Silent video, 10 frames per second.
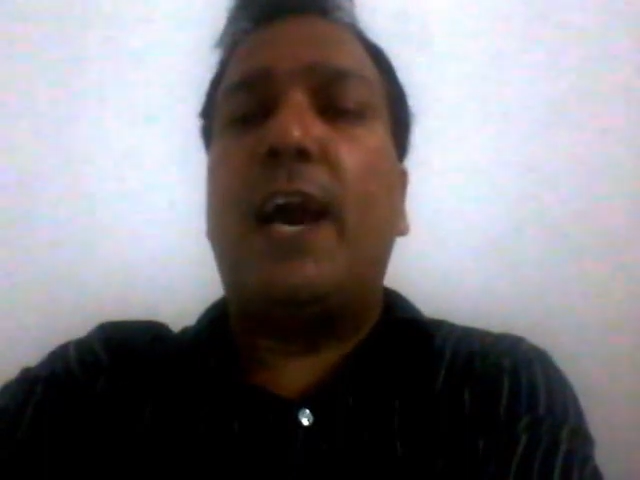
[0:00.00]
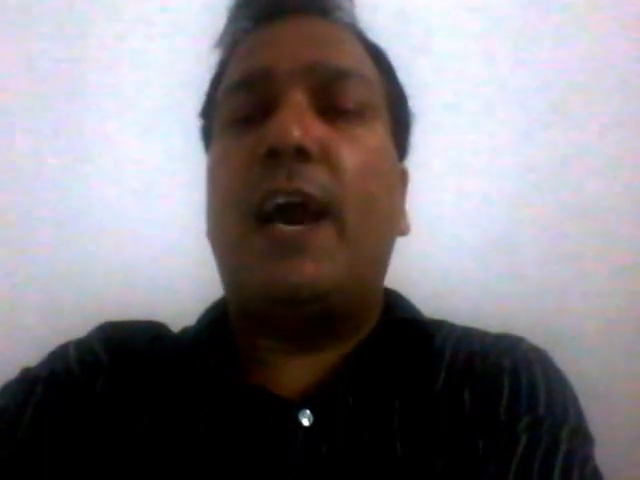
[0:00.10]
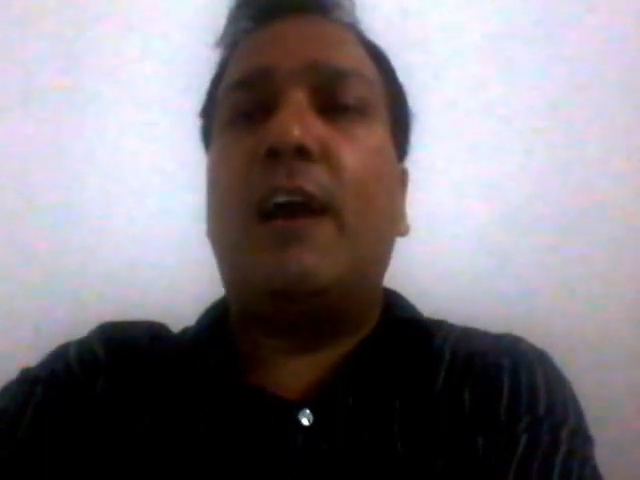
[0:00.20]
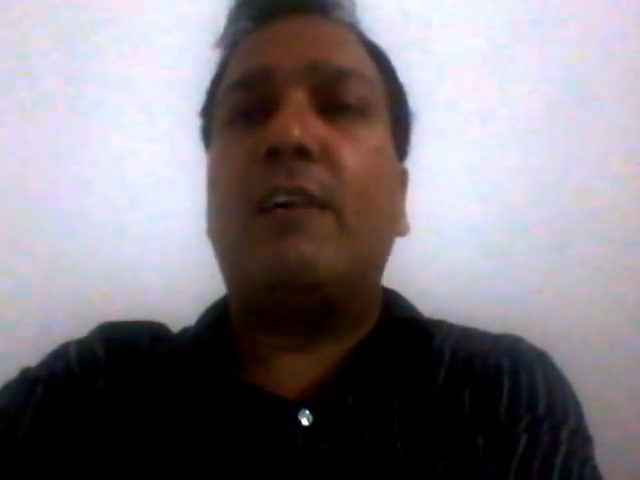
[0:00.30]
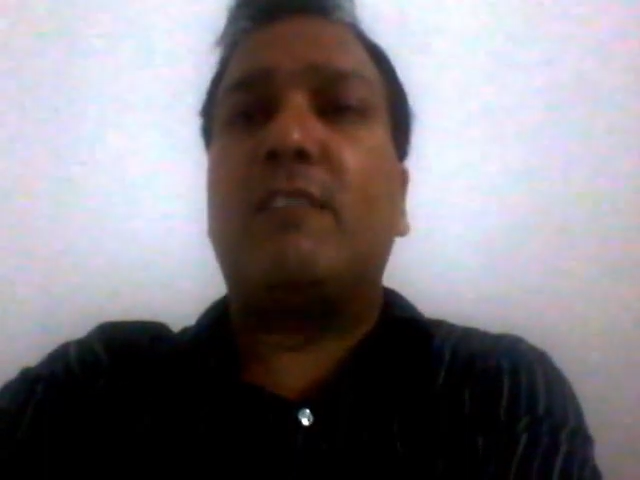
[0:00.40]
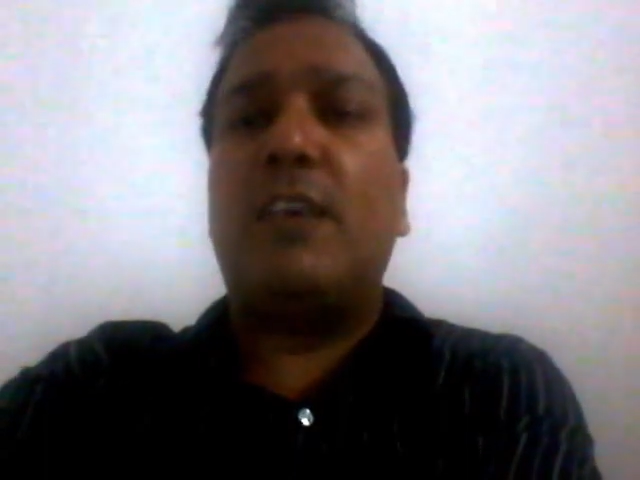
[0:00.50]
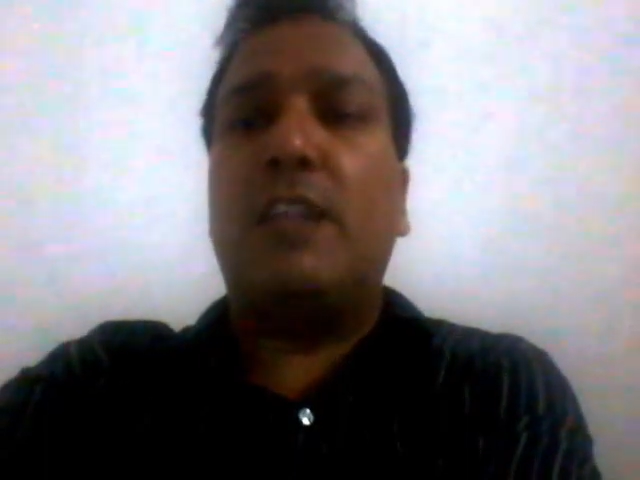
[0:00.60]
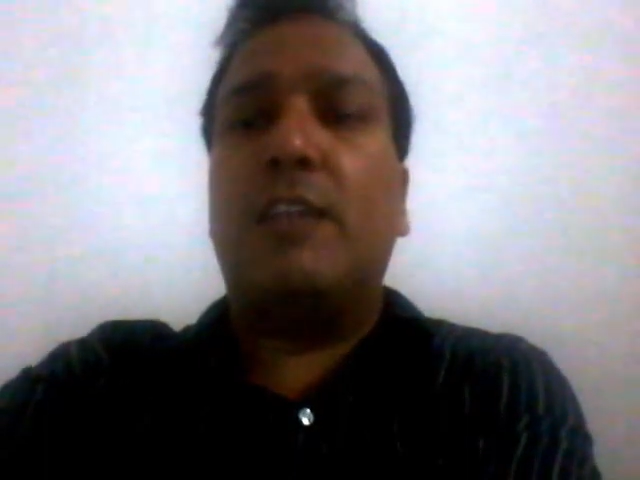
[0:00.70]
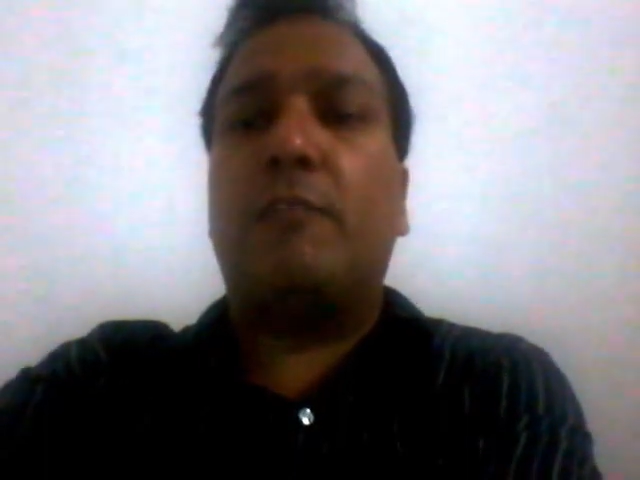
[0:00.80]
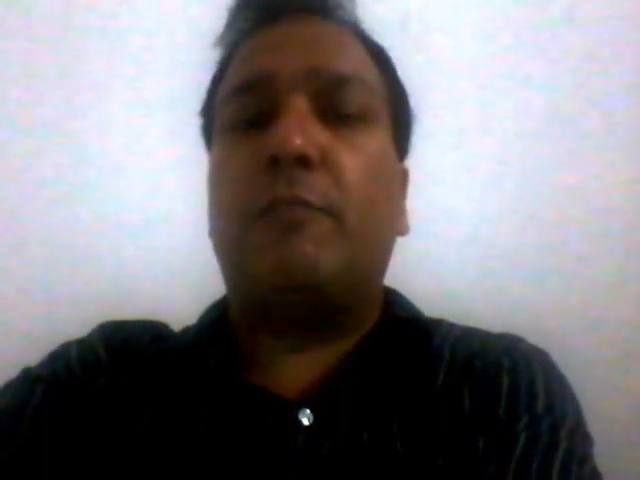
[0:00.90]
as
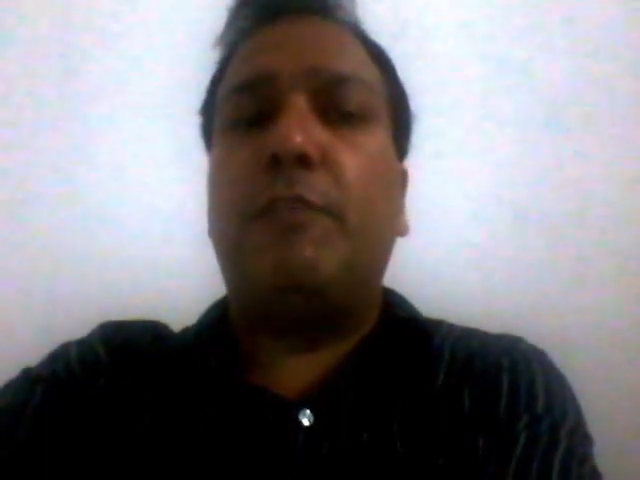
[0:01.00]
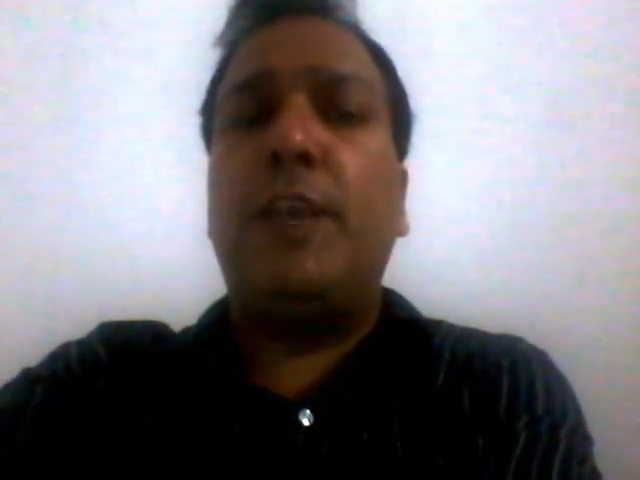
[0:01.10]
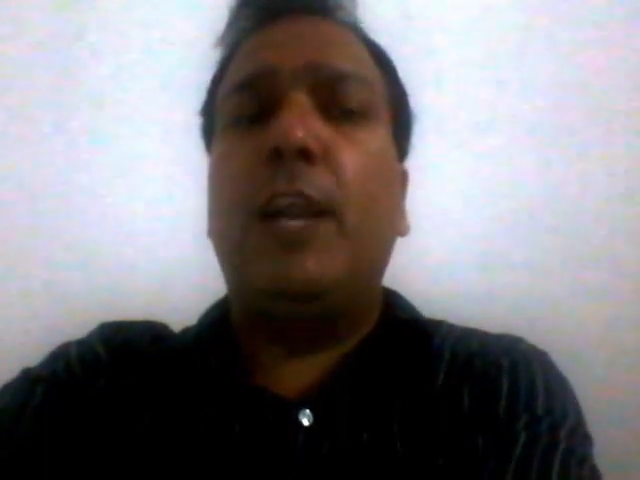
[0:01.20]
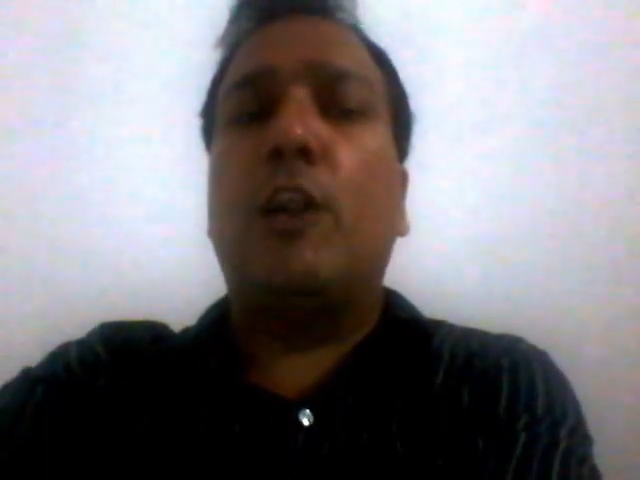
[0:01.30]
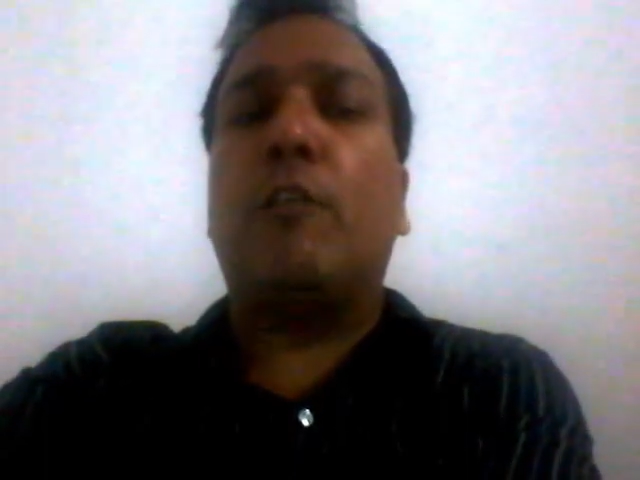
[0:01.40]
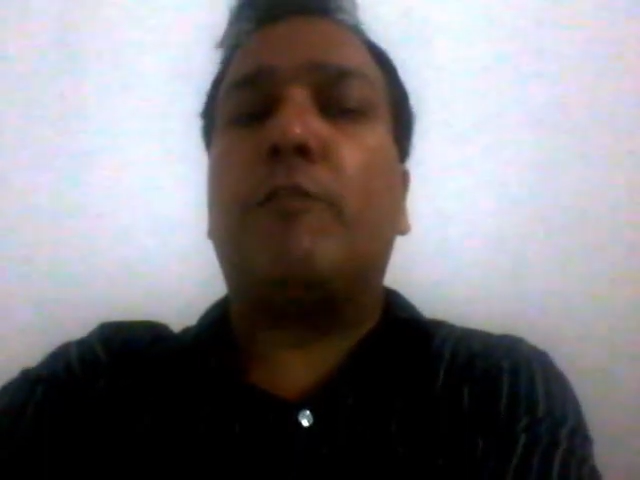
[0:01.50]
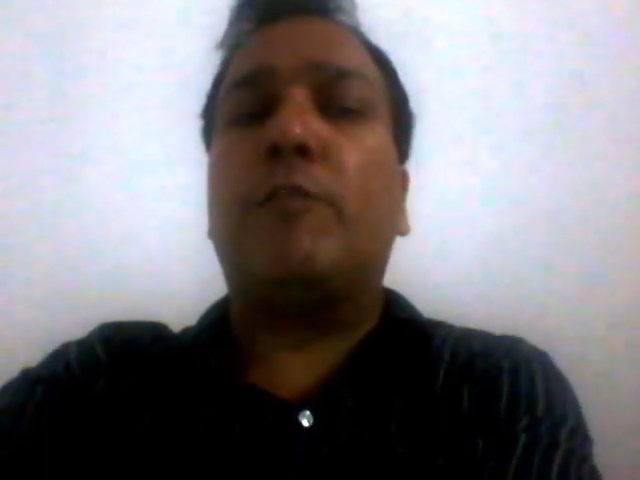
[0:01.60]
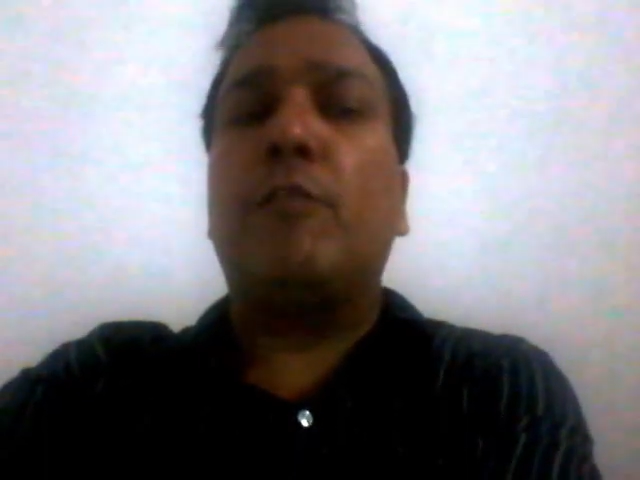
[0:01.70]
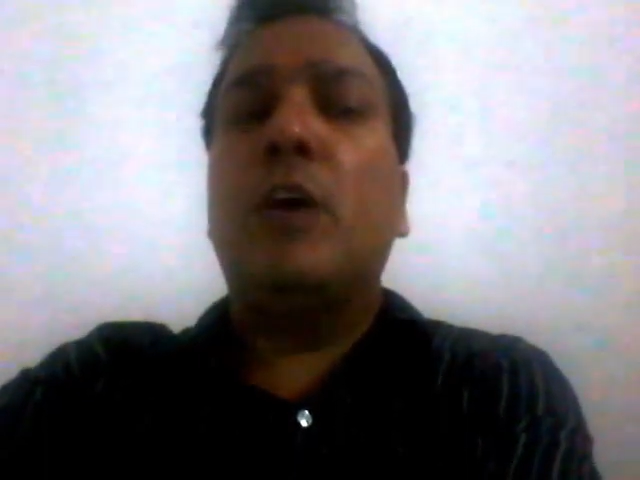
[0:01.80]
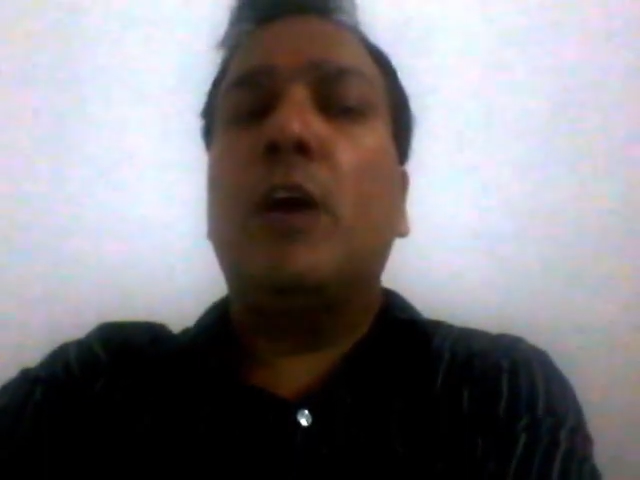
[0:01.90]
in the field of